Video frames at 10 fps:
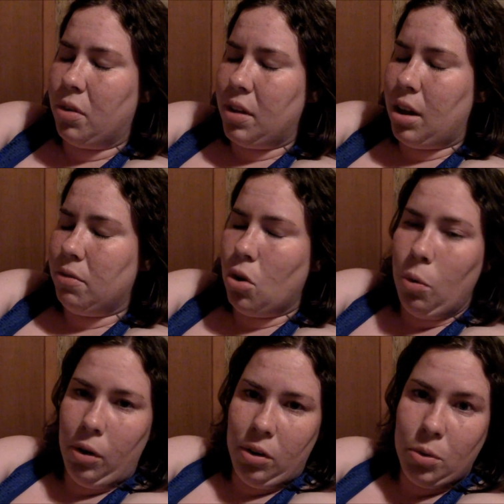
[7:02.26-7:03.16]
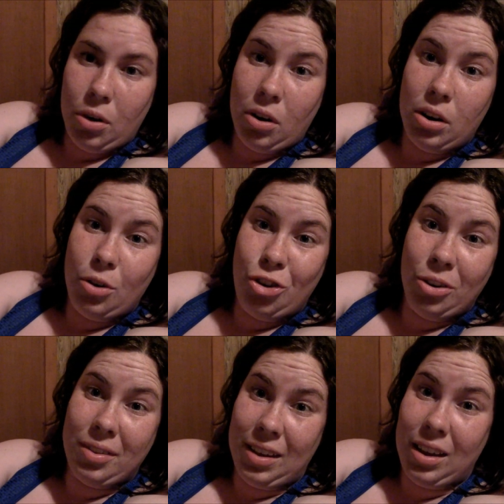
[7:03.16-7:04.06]
course, I have no worries with her. I know
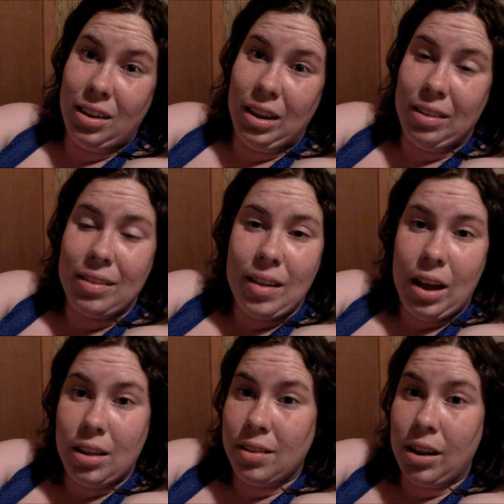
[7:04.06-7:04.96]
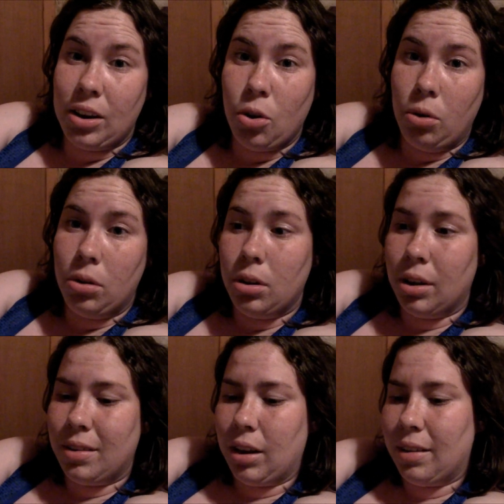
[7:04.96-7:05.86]
she'll sit and stay until I
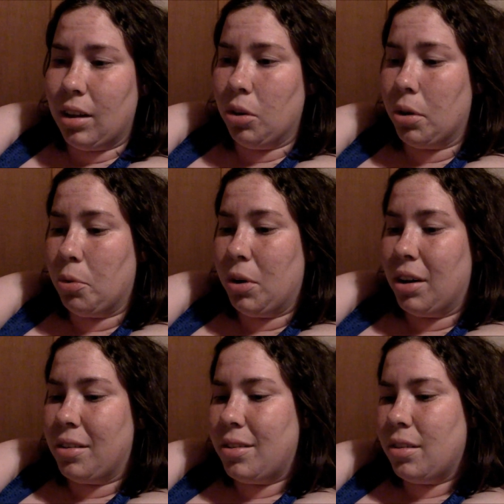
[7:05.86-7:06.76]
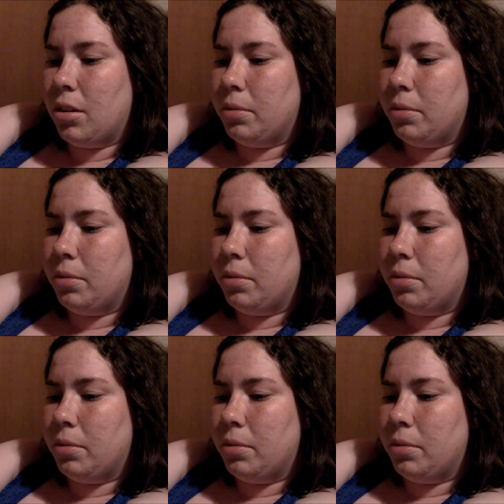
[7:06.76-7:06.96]
tell her otherwise.